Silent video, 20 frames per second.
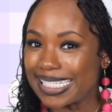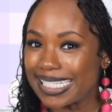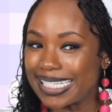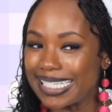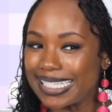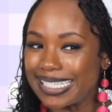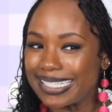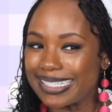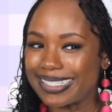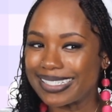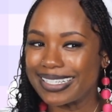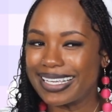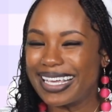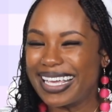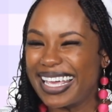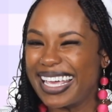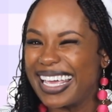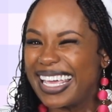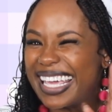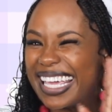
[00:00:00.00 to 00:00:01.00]
is
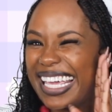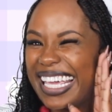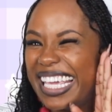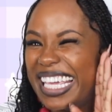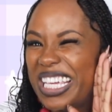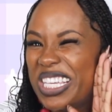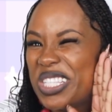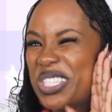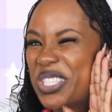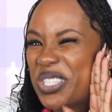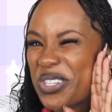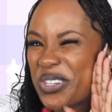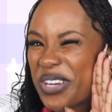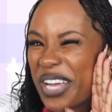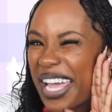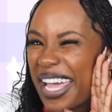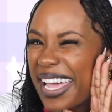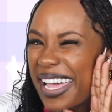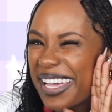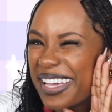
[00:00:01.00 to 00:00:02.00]
Easter
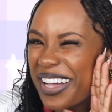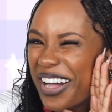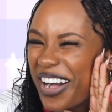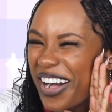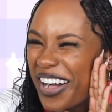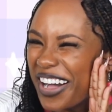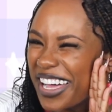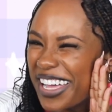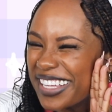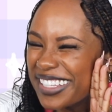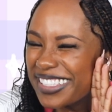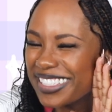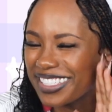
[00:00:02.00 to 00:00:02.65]
egg hunt.